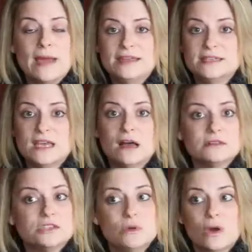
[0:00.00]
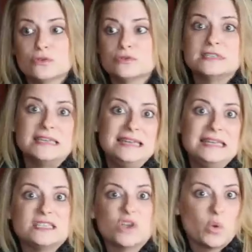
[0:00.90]
I had to tell his new owners he
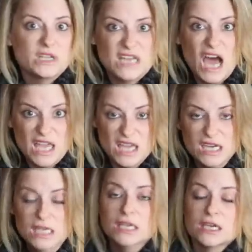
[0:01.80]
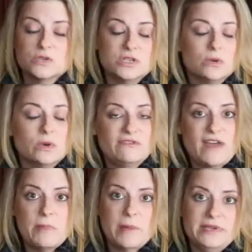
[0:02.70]
needs to go on a diet because you don't want
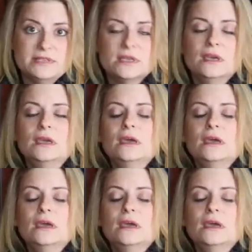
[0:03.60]
fat puppies.